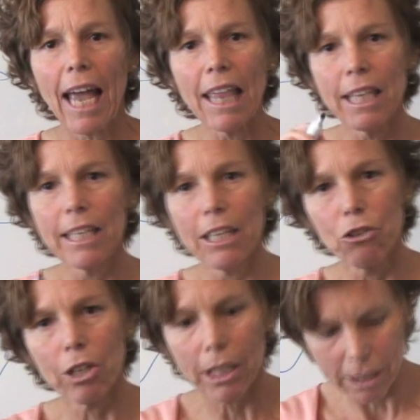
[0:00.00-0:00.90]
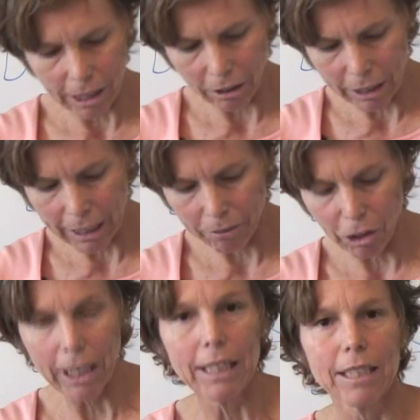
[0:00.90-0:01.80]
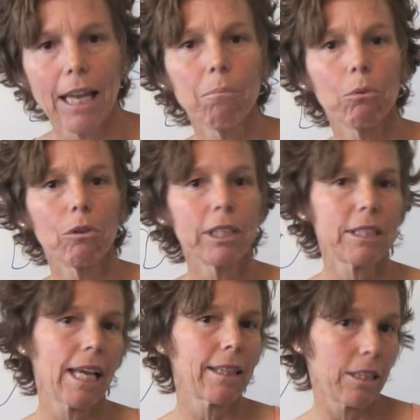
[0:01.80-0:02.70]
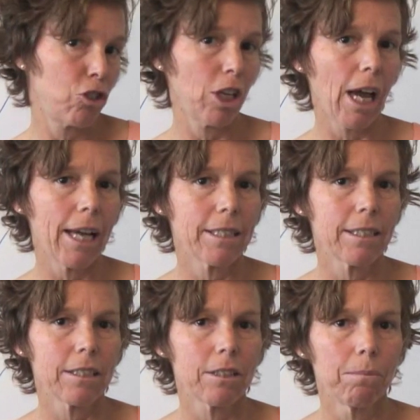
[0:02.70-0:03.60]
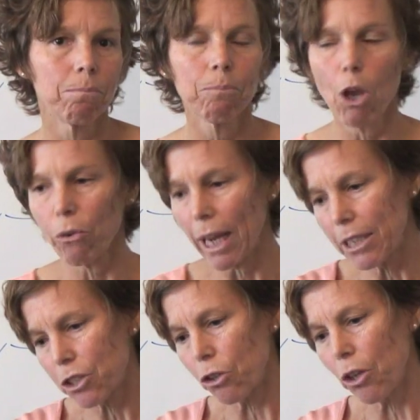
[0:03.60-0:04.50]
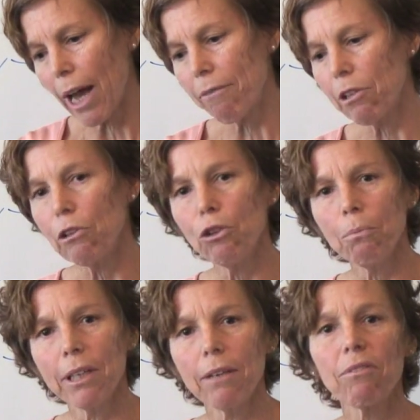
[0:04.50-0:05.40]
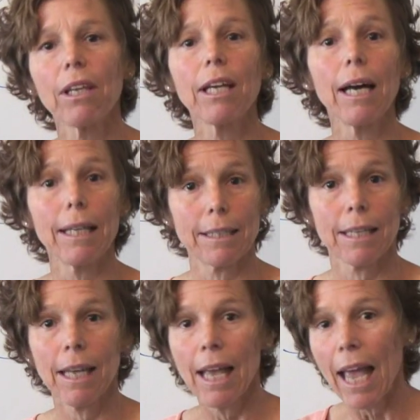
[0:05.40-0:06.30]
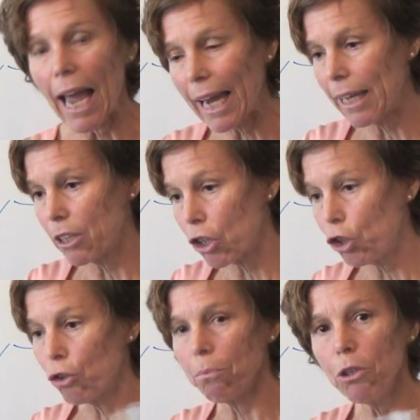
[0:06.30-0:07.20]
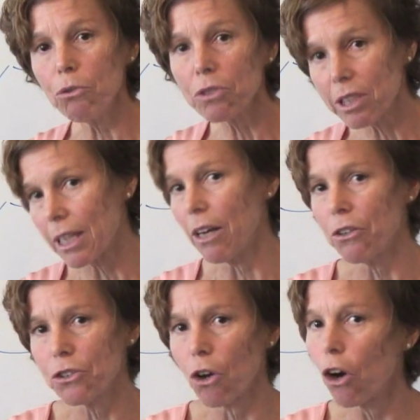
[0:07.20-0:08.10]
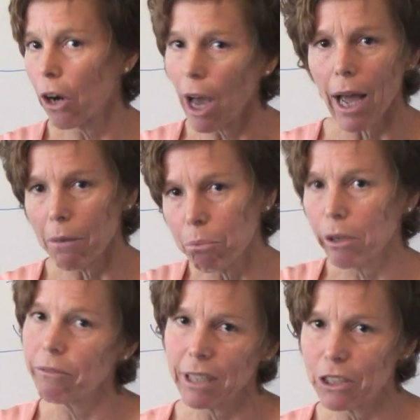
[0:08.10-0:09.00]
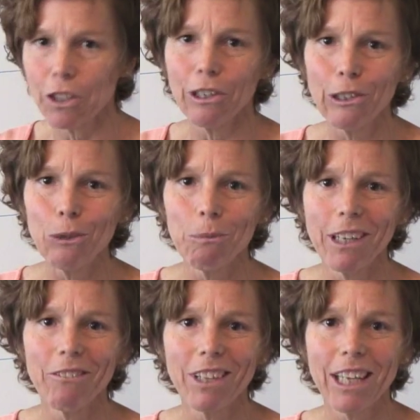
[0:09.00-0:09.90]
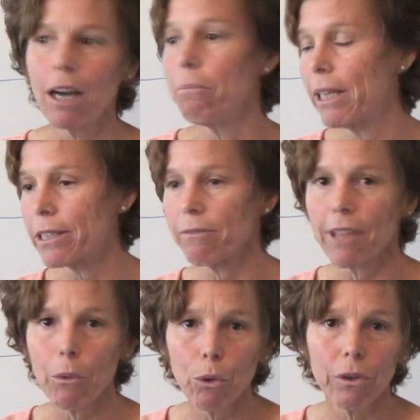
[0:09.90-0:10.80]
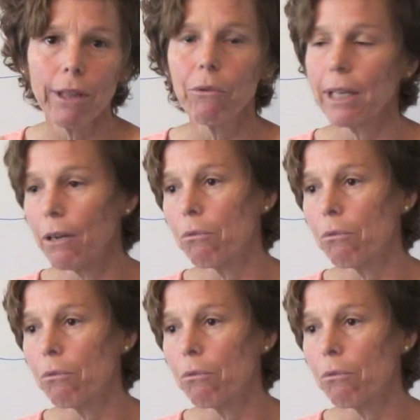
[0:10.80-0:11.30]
And the dendritic cell, to give you an example, let's take the GI system. Okay, so you have the lumen of the gut, and your immune cells are not privy to the lumen of the gut, because if they were, they would get